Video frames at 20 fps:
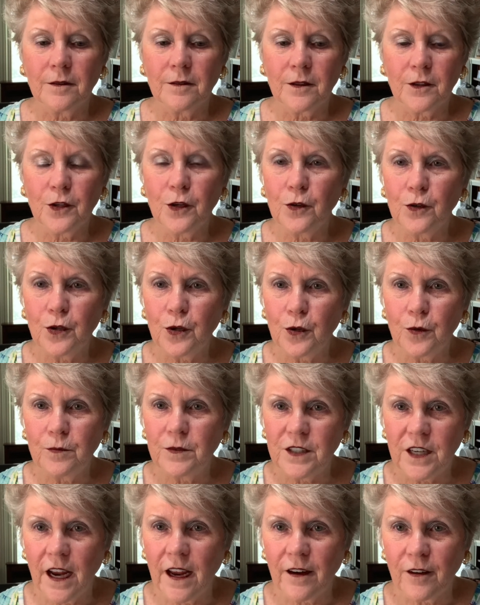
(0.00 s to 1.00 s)
YouTube
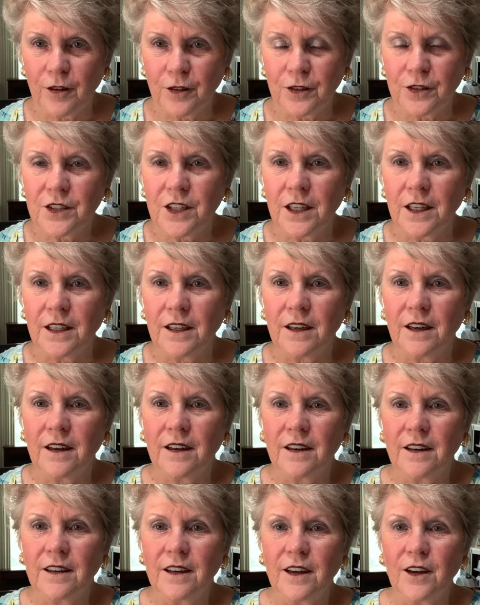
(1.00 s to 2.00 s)
channels
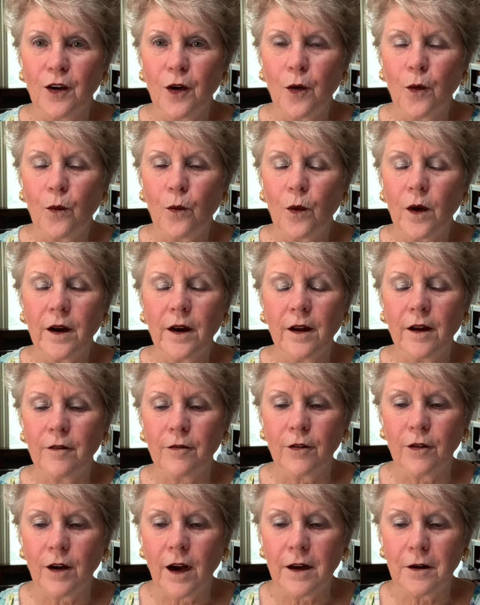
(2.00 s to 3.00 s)
and, you know,
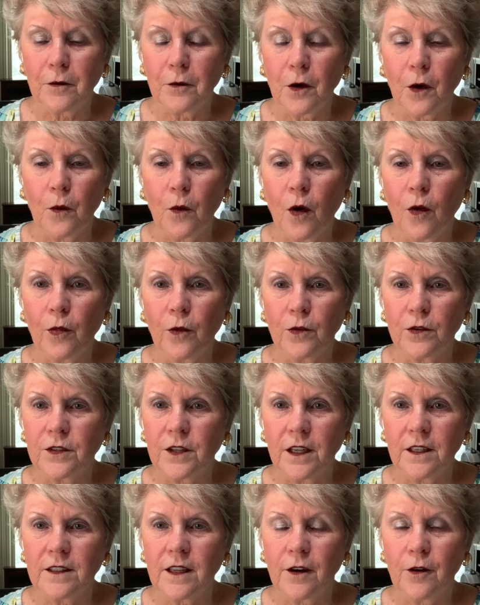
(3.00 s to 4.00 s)
whatever, I don't know all those
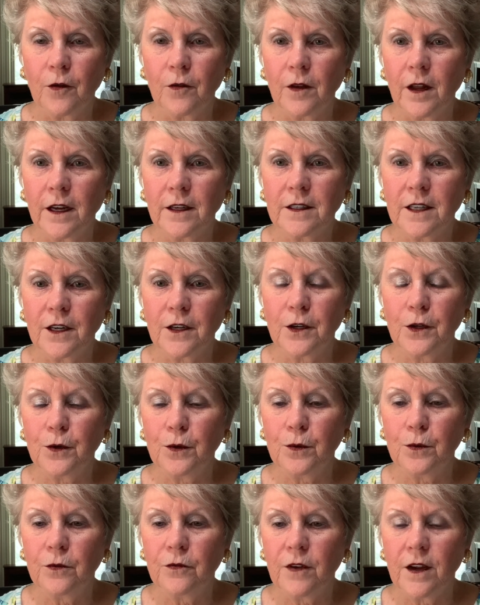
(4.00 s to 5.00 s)
things. I don't like to
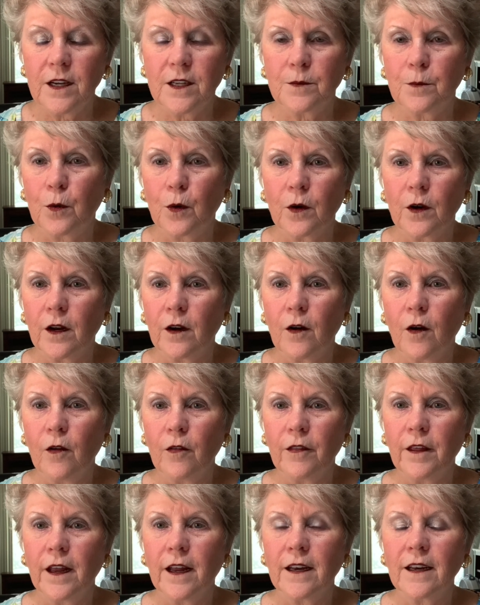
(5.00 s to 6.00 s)
do Facebook and all
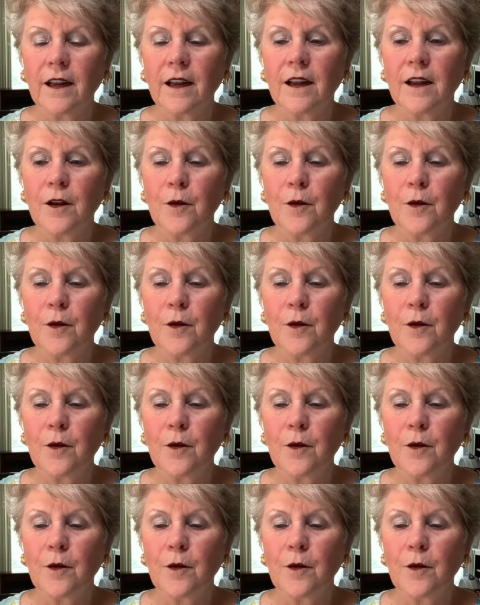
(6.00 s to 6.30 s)
that.